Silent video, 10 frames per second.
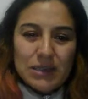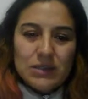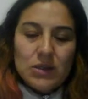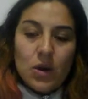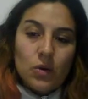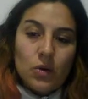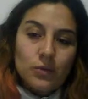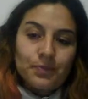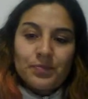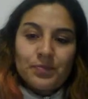
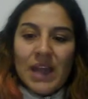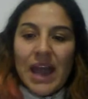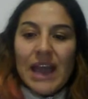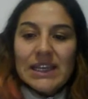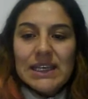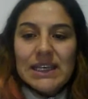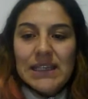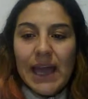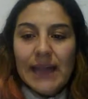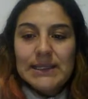So I think
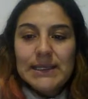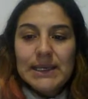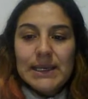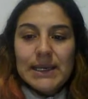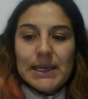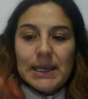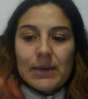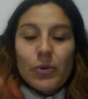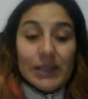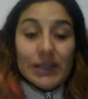that,
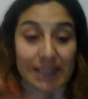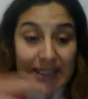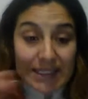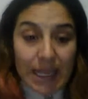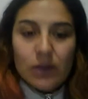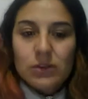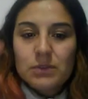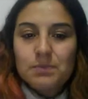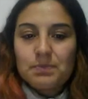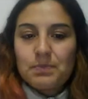well, this
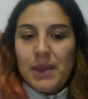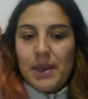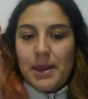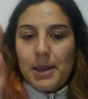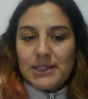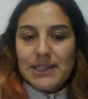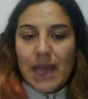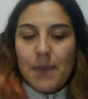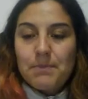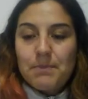second
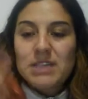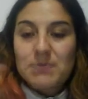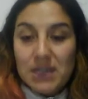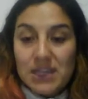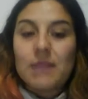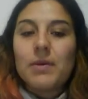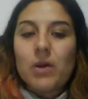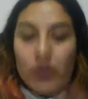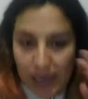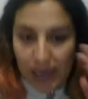step makes me think about,
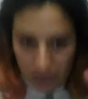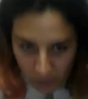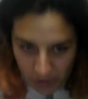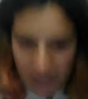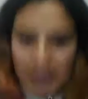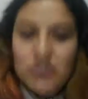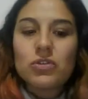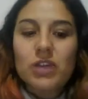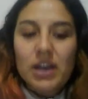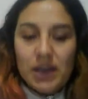okay, so yes, you
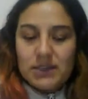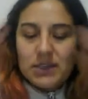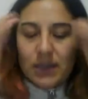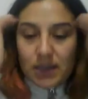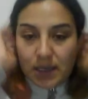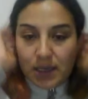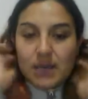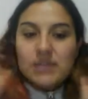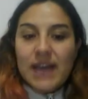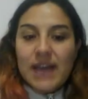organize the
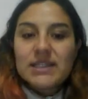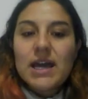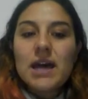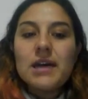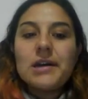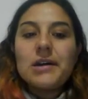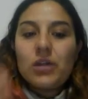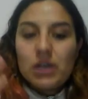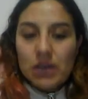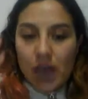data
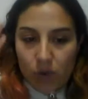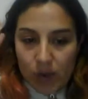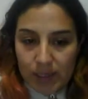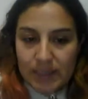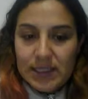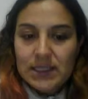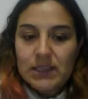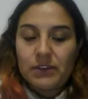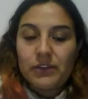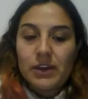on a qualitative